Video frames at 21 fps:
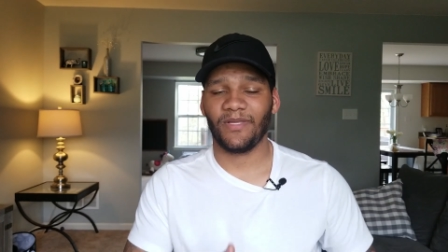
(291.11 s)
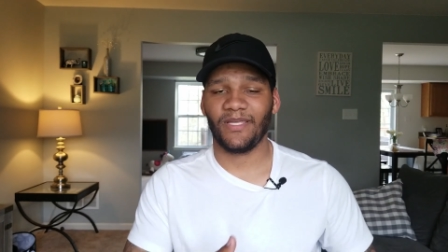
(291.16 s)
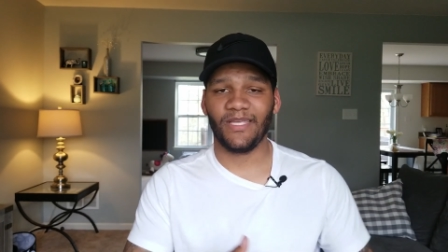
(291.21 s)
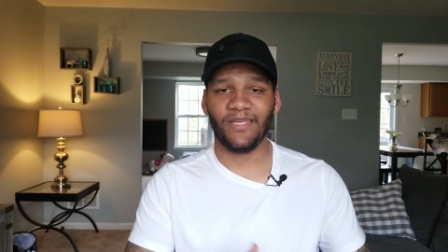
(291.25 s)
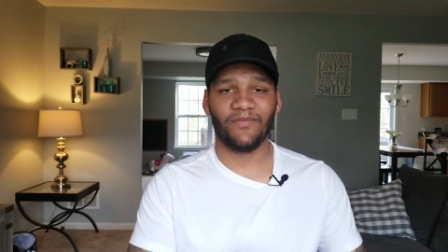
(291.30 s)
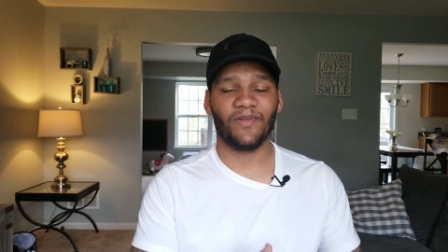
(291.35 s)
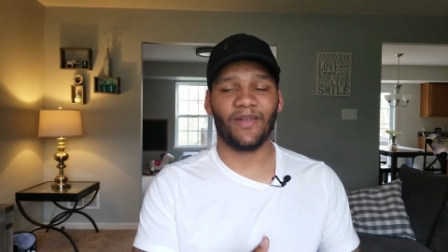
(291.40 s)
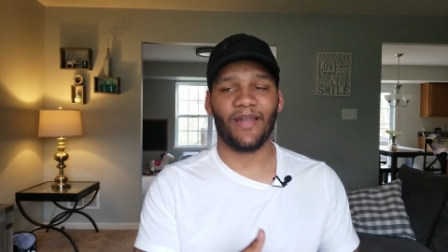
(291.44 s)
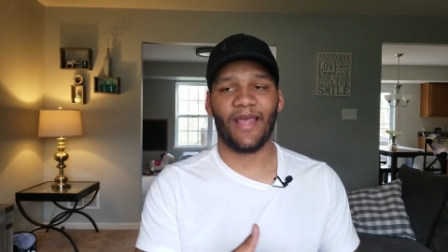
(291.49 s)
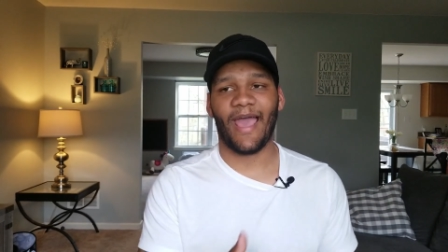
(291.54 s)

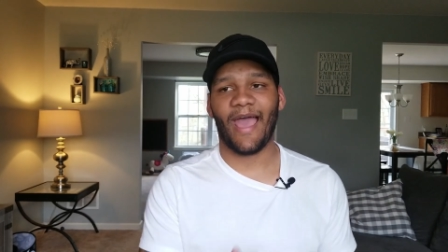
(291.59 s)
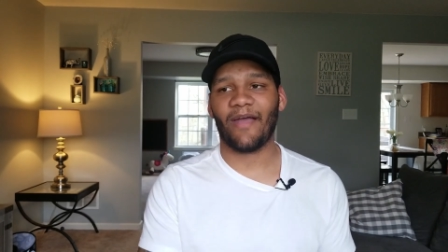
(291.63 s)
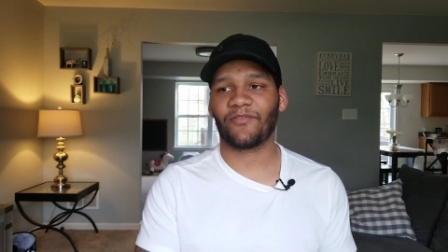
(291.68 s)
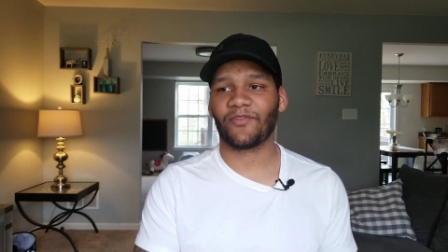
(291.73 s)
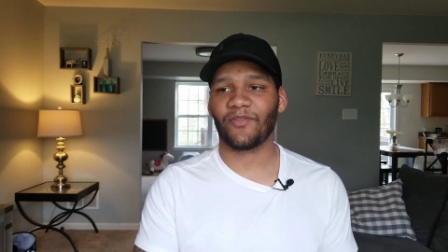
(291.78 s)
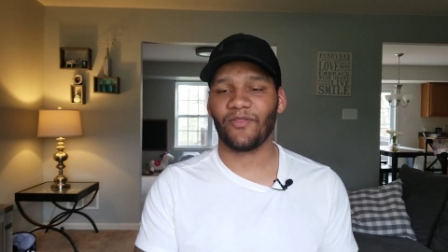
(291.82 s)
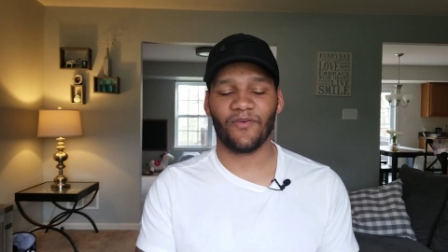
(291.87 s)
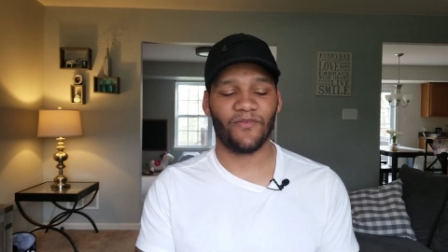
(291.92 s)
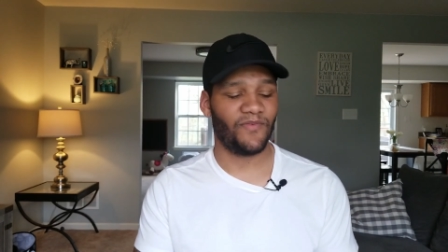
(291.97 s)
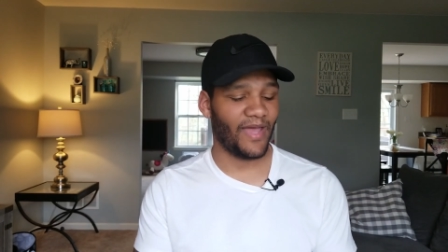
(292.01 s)
even
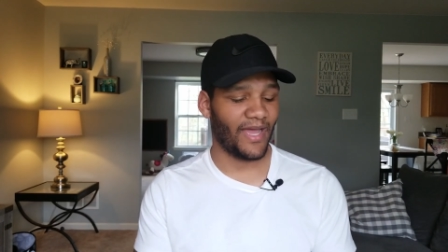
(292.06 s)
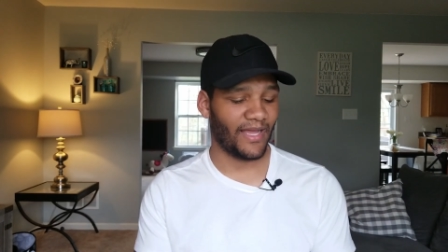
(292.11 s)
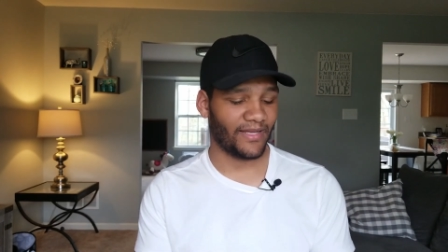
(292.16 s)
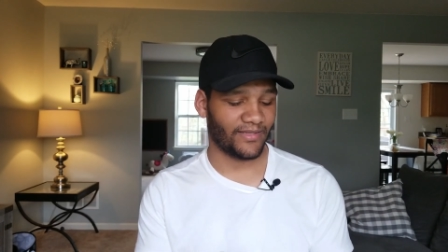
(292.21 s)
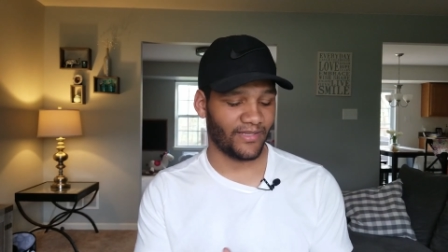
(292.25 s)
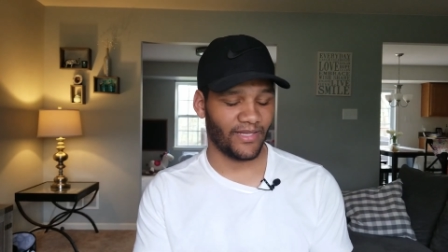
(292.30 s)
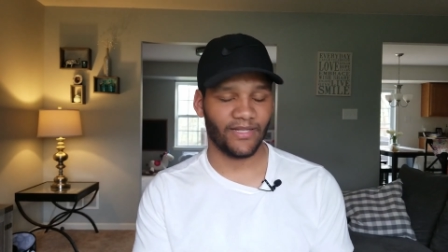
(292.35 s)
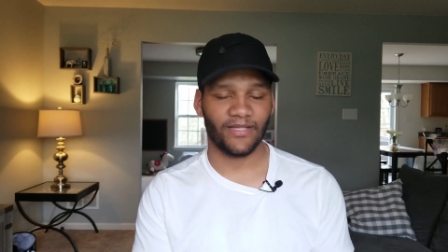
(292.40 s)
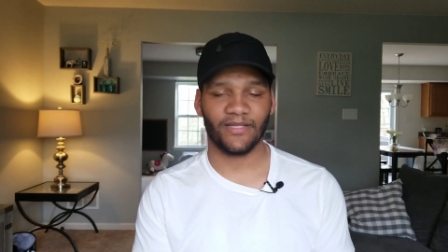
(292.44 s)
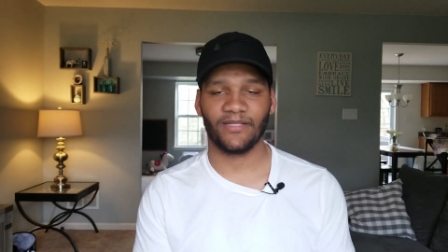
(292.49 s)
after the fact
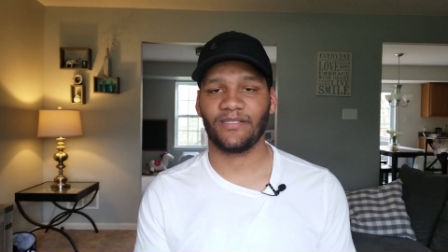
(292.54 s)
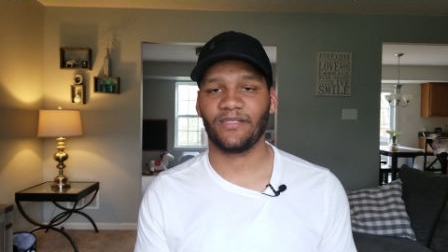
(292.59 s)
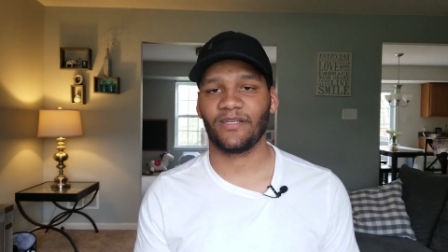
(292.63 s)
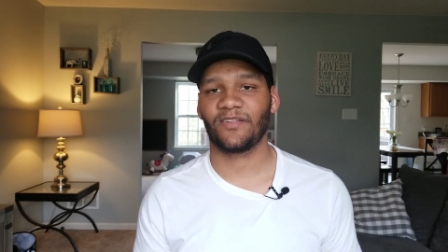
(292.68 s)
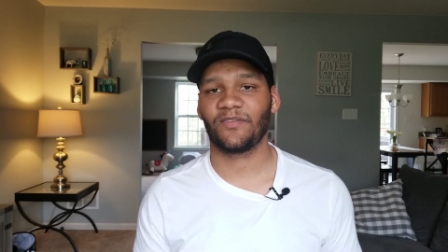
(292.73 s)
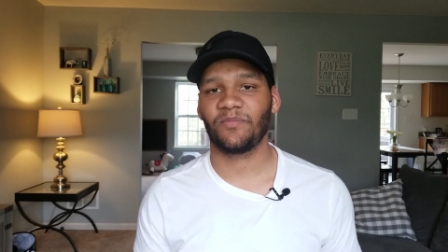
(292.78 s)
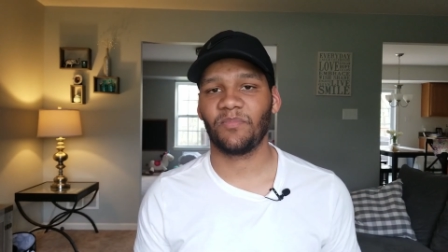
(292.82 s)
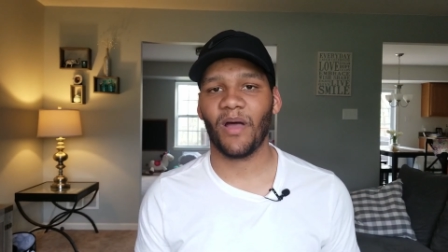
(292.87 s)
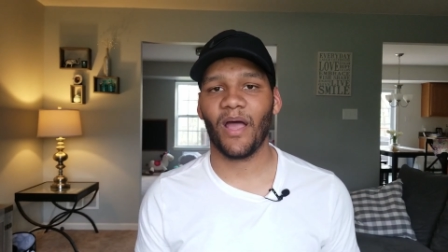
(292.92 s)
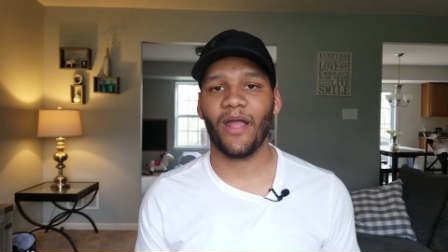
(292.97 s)
that it's
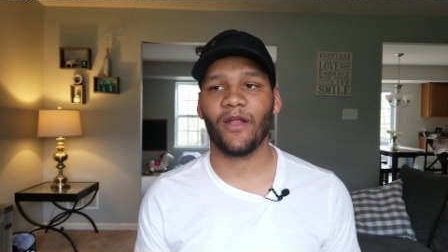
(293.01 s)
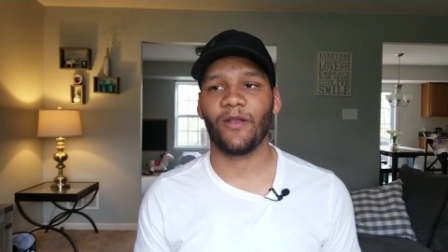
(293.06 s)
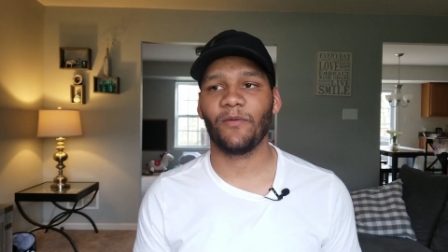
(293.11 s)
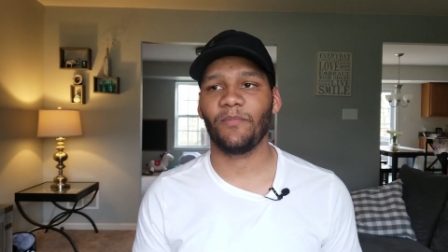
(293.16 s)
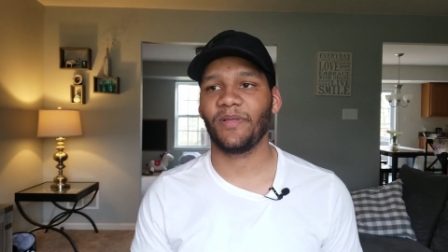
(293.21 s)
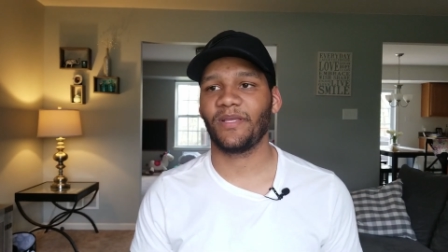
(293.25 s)
expired